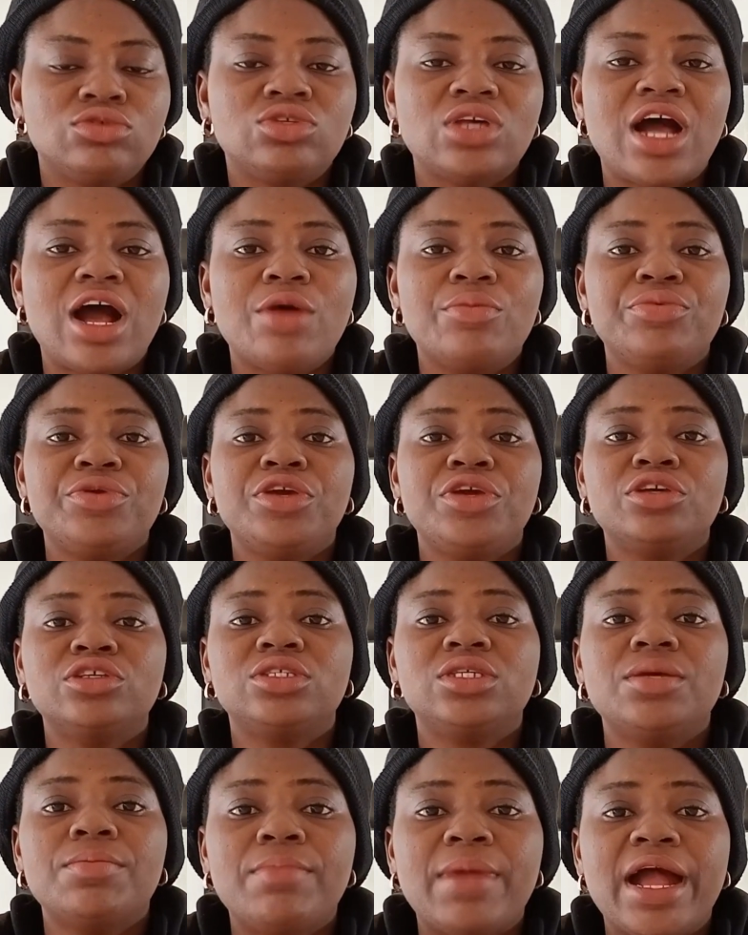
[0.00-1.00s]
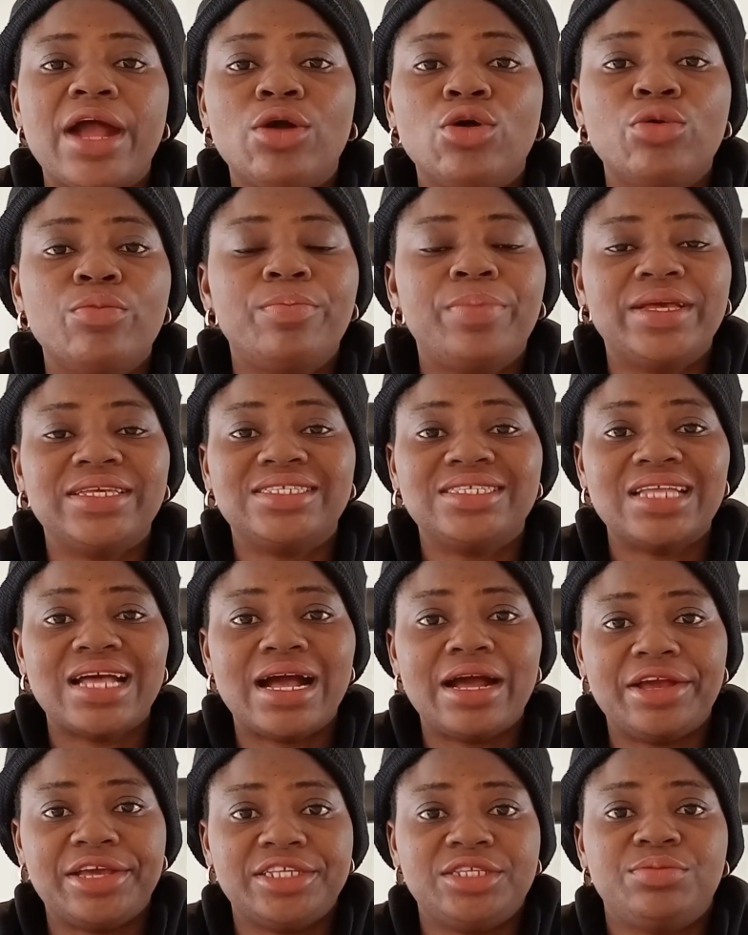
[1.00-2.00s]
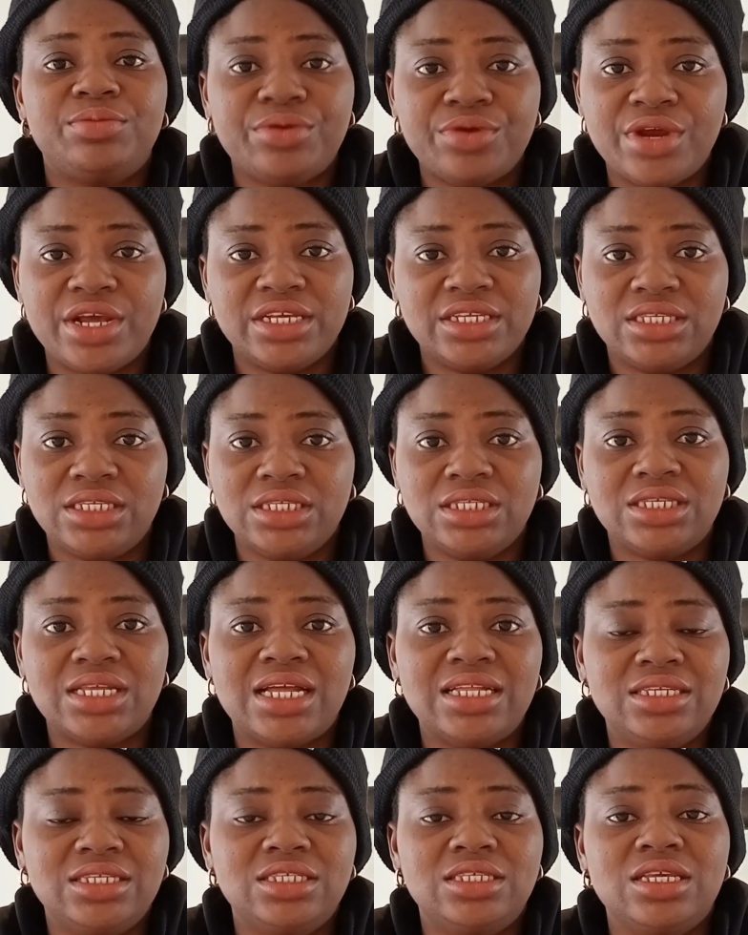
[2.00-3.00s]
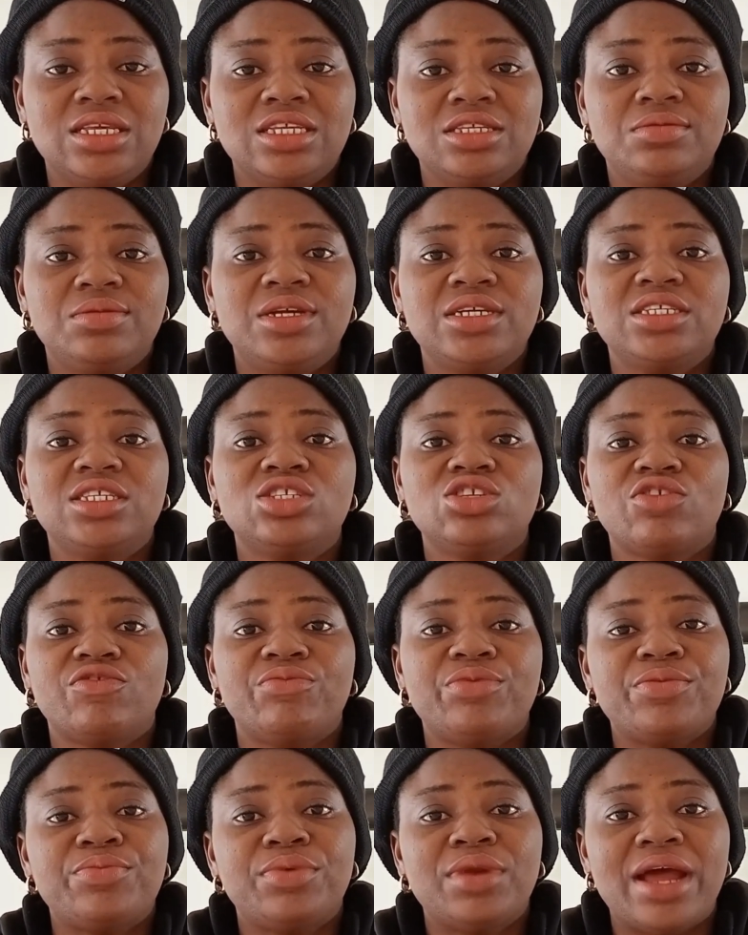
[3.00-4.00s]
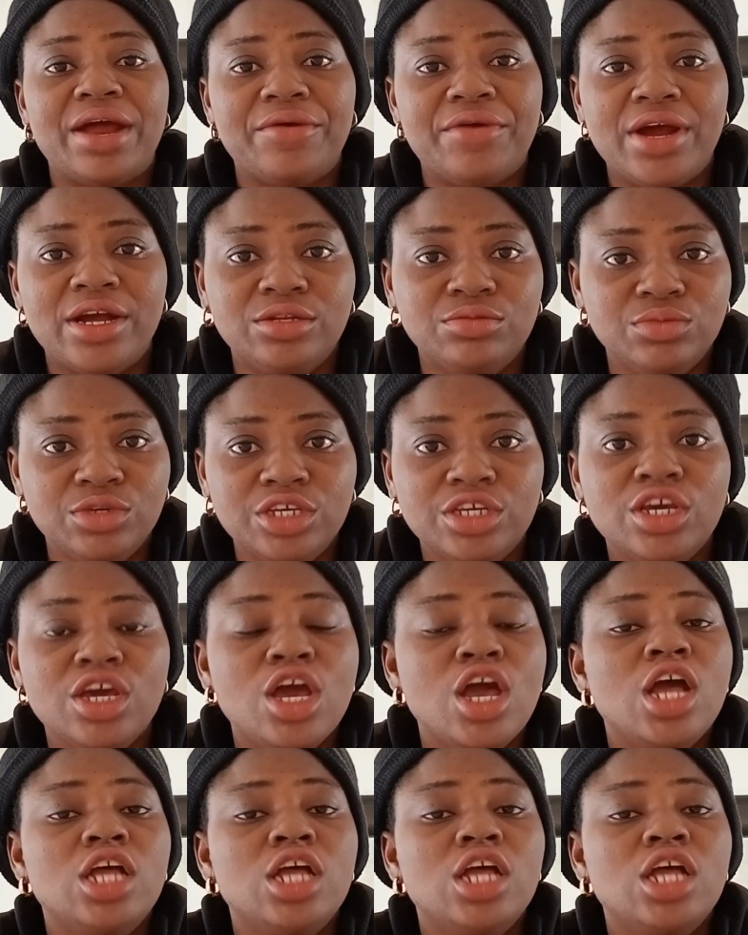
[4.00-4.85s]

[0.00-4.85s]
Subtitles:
So I'll be using my own personal experiences and the experiences of people around me